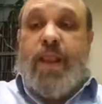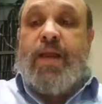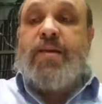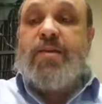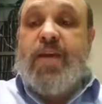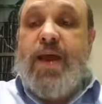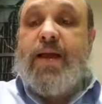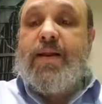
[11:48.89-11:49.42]

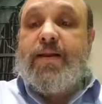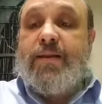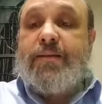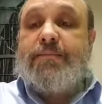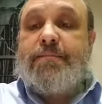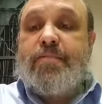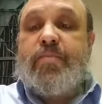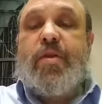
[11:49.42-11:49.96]
Exactly.
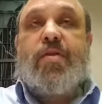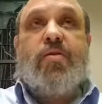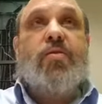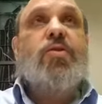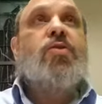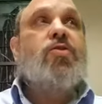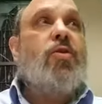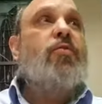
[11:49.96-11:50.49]
So
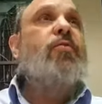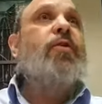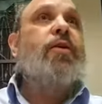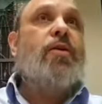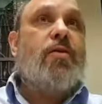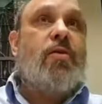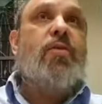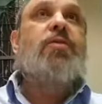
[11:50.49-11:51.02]
the shofar at
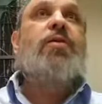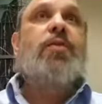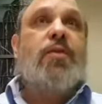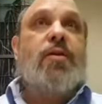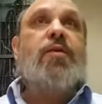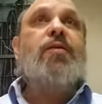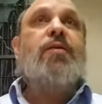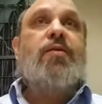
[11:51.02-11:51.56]
the Kotel
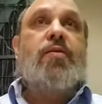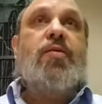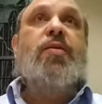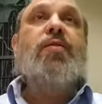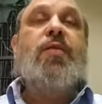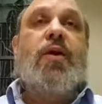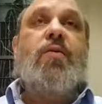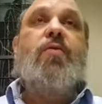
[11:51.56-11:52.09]
in, in the
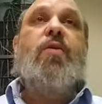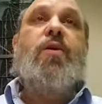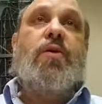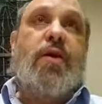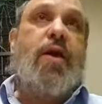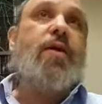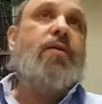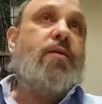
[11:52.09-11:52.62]
Six Day
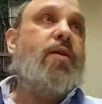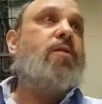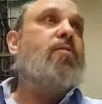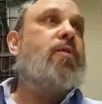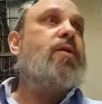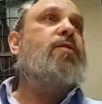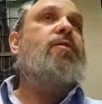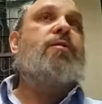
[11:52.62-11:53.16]
War, yeah, that's
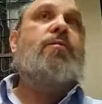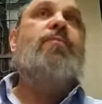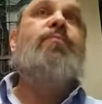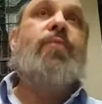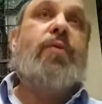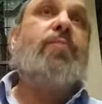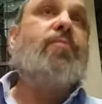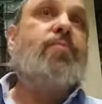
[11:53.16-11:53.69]
was
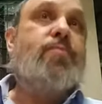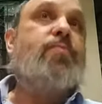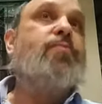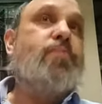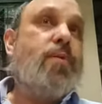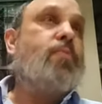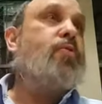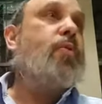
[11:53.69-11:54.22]

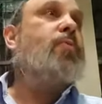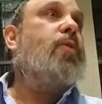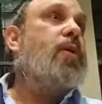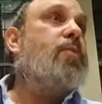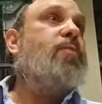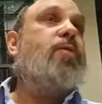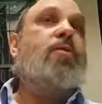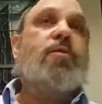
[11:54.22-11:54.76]

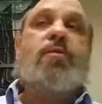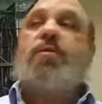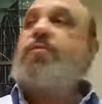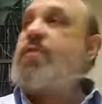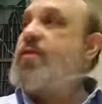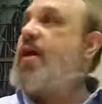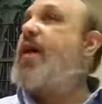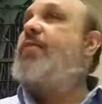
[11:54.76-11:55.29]
appropriate because it
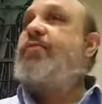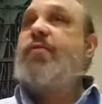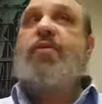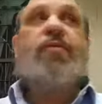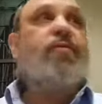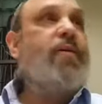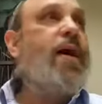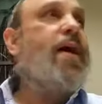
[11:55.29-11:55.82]
was after
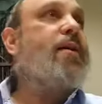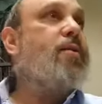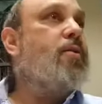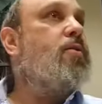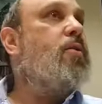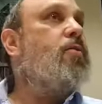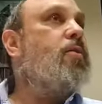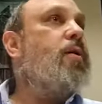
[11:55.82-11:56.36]
the fact, you
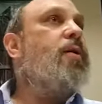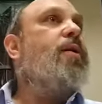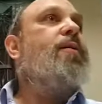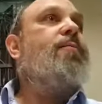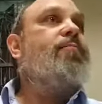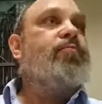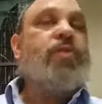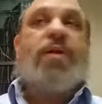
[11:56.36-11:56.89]
know, we,
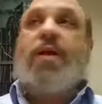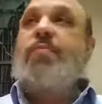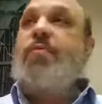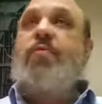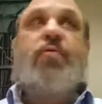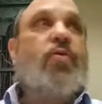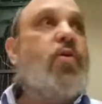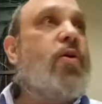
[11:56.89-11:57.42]
mm-hmm. but not
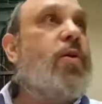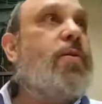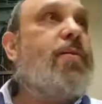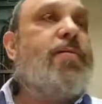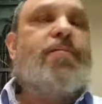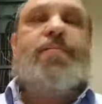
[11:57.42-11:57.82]
before.